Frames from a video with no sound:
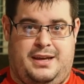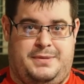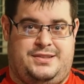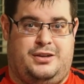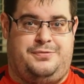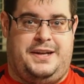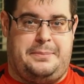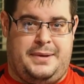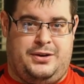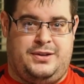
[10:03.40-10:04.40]
myself in
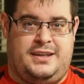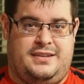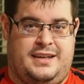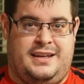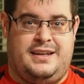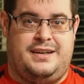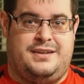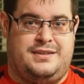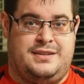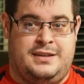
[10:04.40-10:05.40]
it mentally,
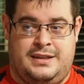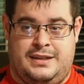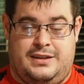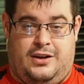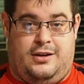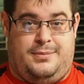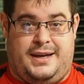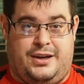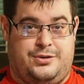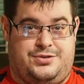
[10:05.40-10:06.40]
and all of my
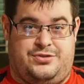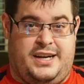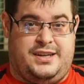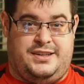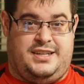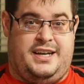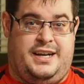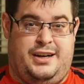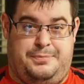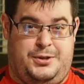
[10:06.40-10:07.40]
gear was striking a ton. I
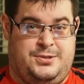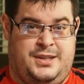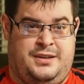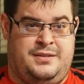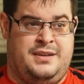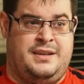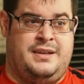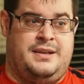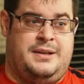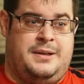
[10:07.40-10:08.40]
ended up using
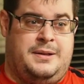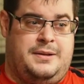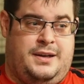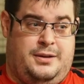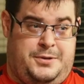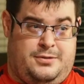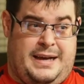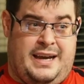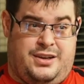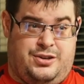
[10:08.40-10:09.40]
Ended up using
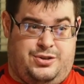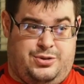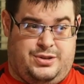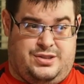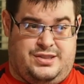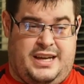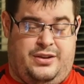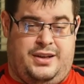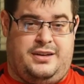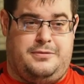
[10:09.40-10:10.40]
my IQ Tour
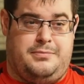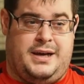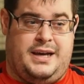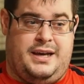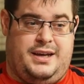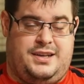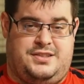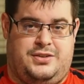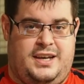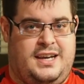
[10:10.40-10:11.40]
Solid, my
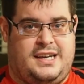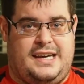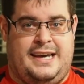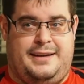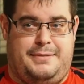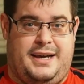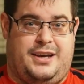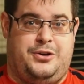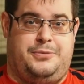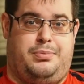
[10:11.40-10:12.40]
Hustle Ink, and my
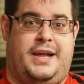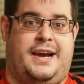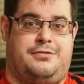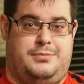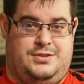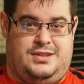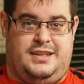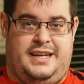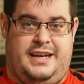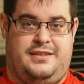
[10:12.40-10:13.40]
Code Black for most of the
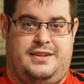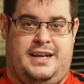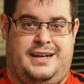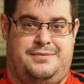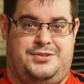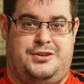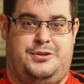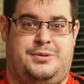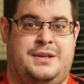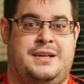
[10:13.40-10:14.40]
day.
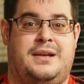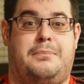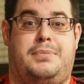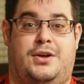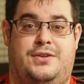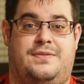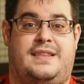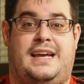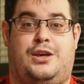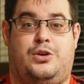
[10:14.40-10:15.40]
So, Bill,
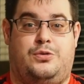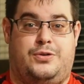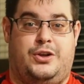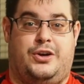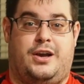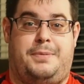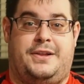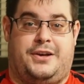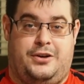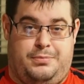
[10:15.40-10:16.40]
thank you for the hookup on
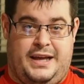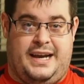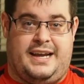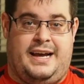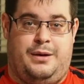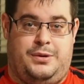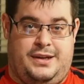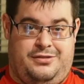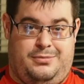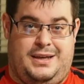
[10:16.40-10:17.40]
the Code Black. I will
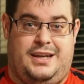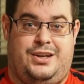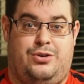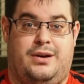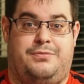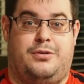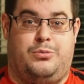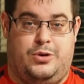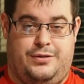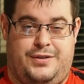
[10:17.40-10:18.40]
definitely be hitting you up for
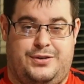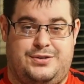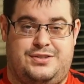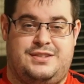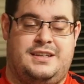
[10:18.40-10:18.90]
more of those.